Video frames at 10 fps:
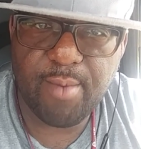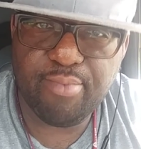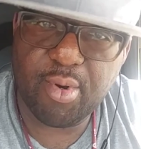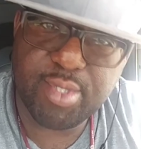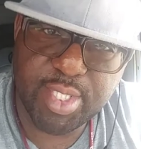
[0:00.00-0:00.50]

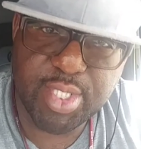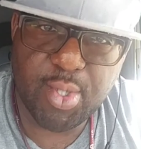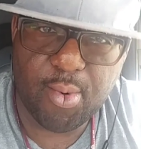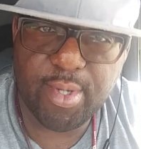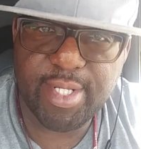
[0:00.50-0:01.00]
broke the
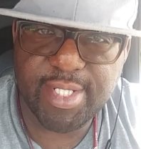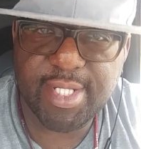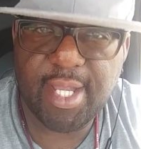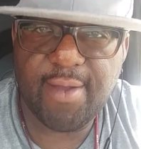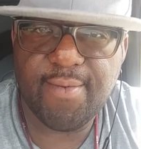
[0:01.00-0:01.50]
story and
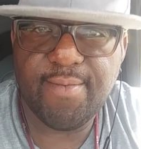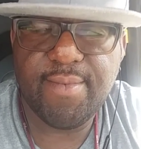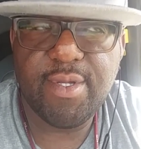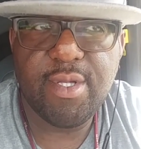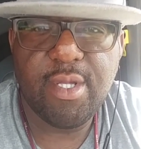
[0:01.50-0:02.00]
stuff.
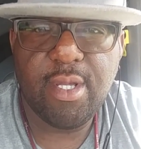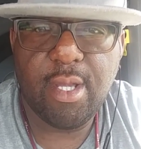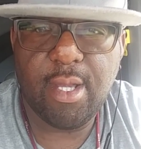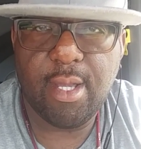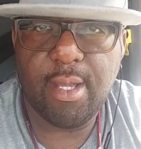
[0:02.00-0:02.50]

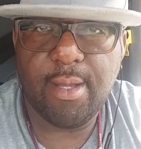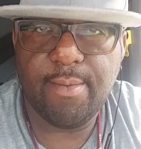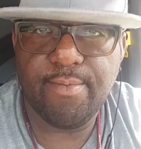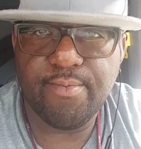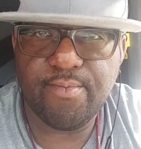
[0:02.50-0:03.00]

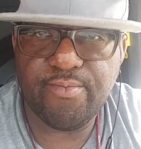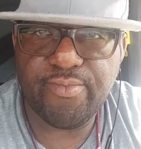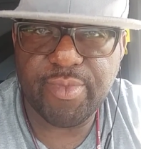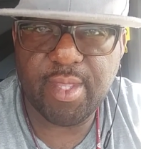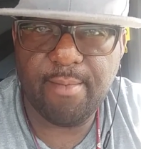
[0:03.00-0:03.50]
Um,
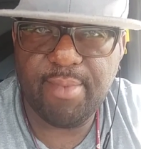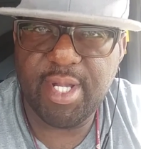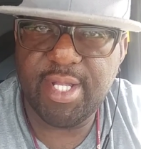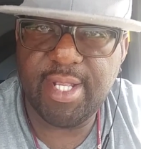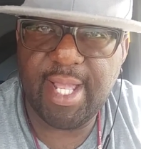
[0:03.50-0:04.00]

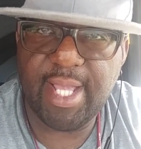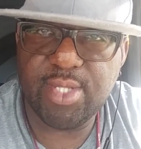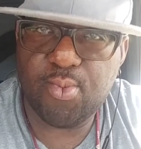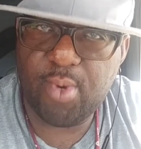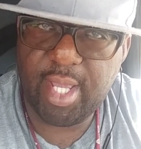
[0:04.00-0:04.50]
but as
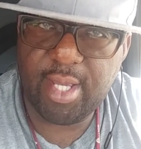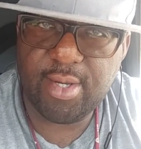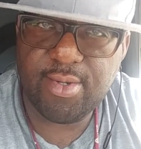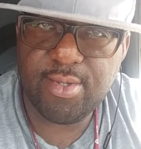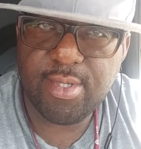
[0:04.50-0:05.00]

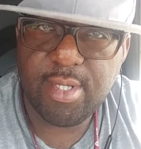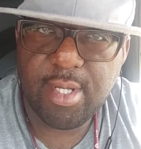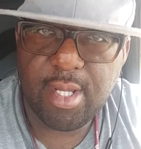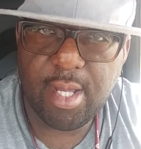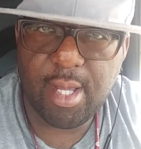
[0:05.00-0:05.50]
well,
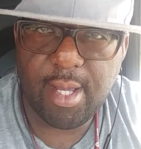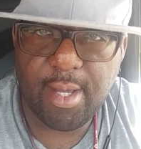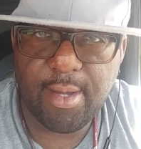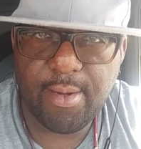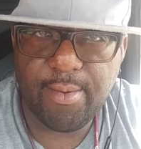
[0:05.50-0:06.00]

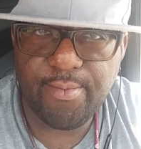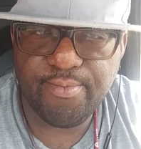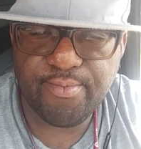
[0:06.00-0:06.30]
um,